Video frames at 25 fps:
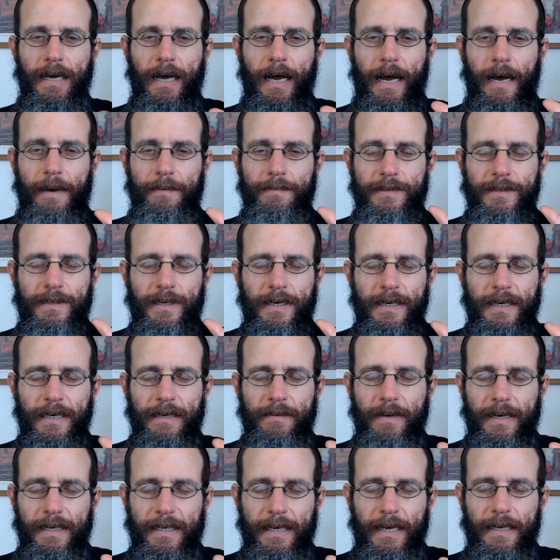I'm turning
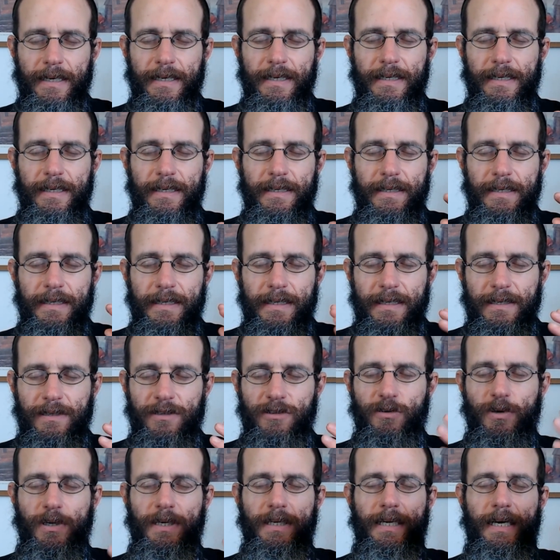my ani
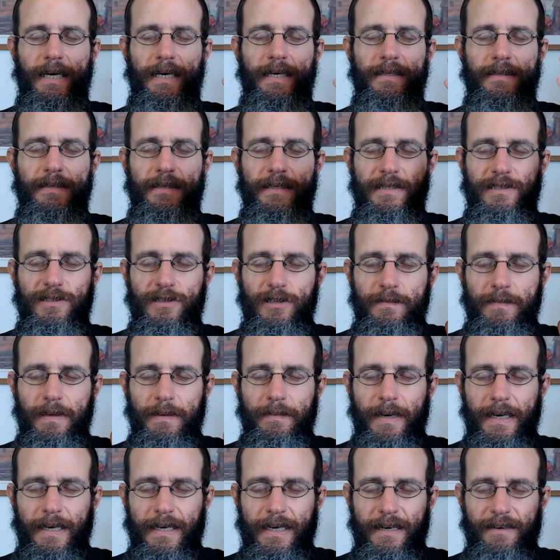into an ein. This should be
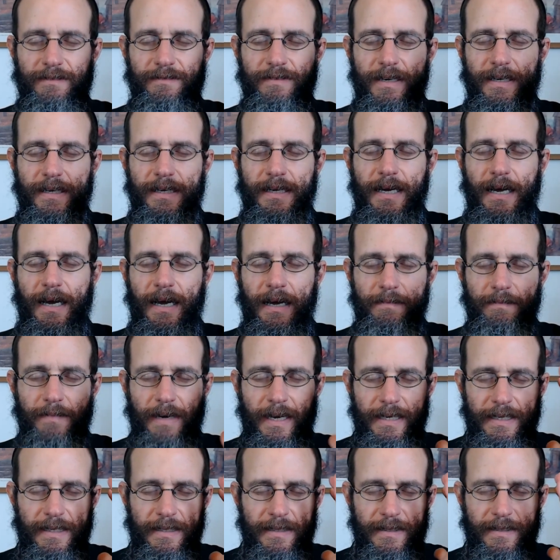my kavanah,
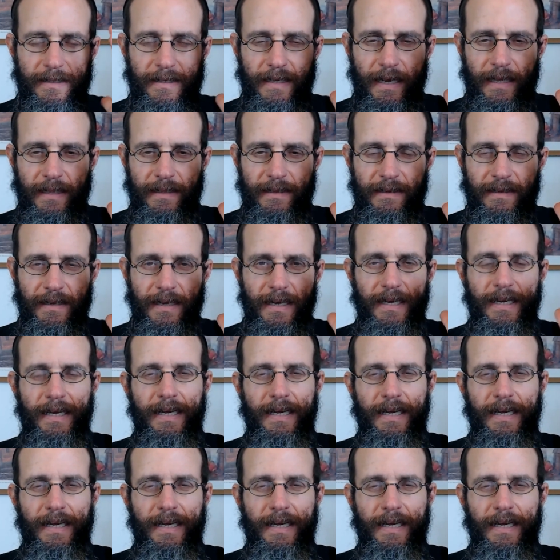my intent,